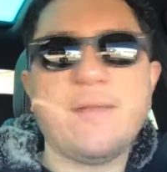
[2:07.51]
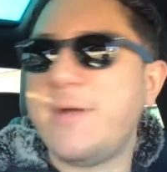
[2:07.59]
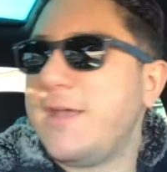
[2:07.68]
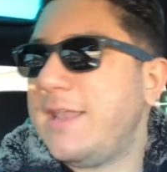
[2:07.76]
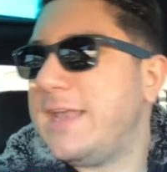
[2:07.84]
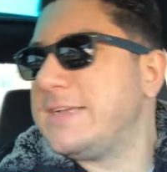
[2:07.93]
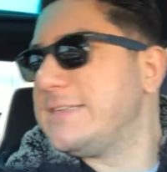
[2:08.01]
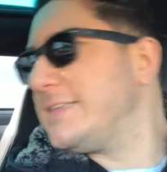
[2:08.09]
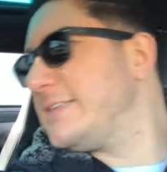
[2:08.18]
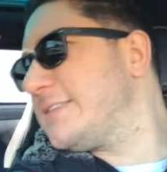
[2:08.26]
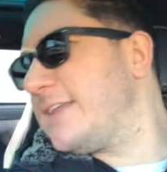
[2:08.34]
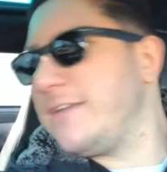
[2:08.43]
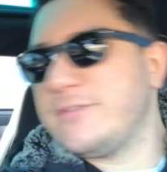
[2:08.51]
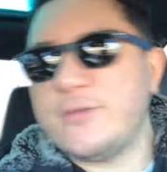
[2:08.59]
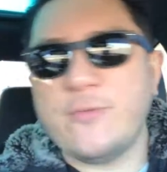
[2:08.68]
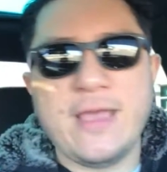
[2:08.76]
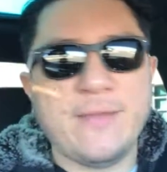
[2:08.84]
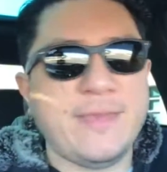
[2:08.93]
Come on, Lexus, get out the
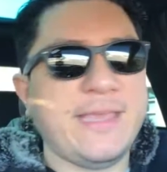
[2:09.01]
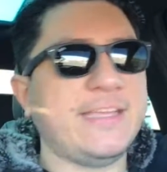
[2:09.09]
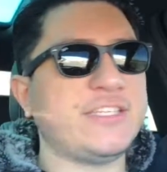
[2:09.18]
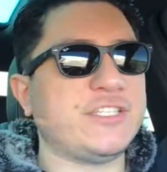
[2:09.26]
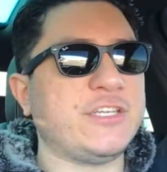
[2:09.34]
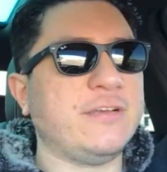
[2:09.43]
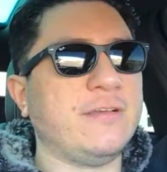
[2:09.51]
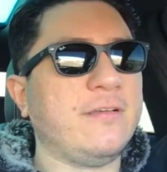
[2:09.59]
way, beesh.